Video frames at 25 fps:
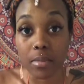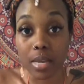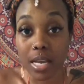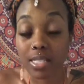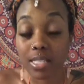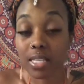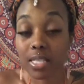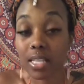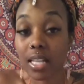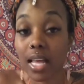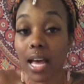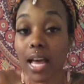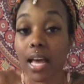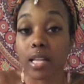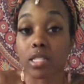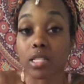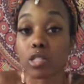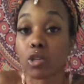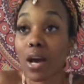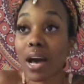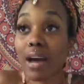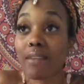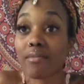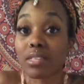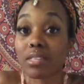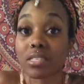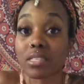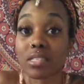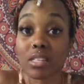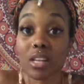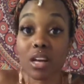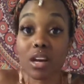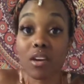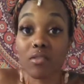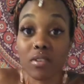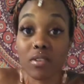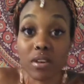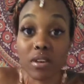That's a lie. To have this
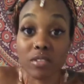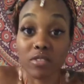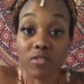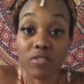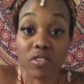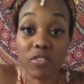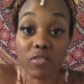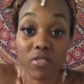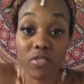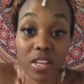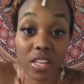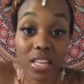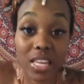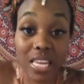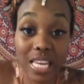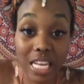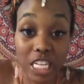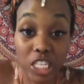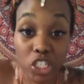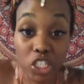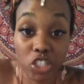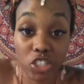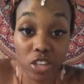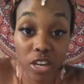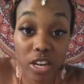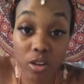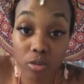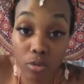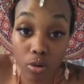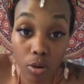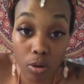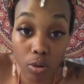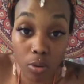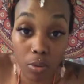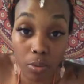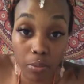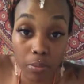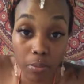love feeling in
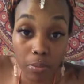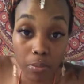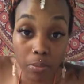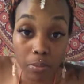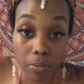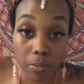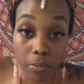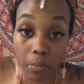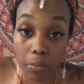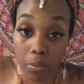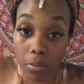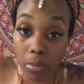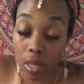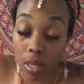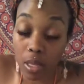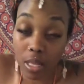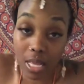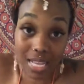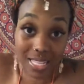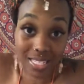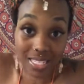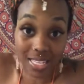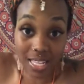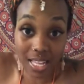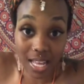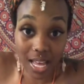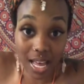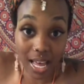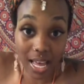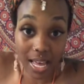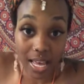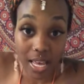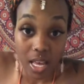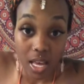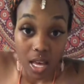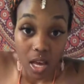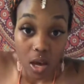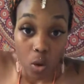general, that's a lie.
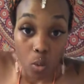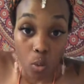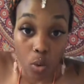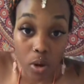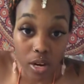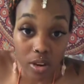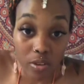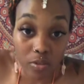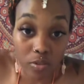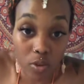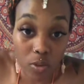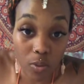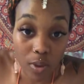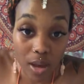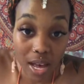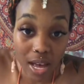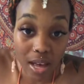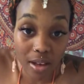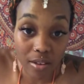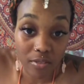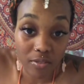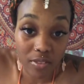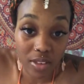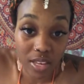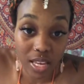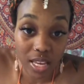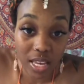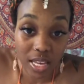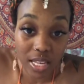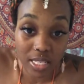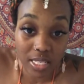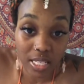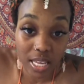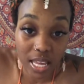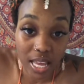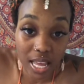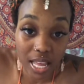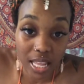What if you have
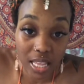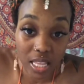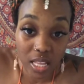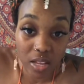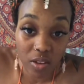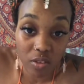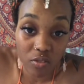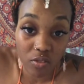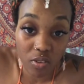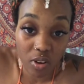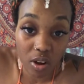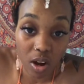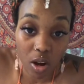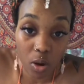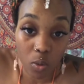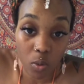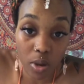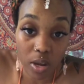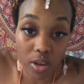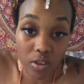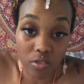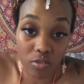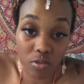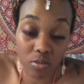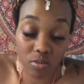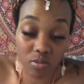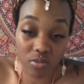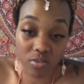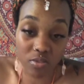kids and live far away from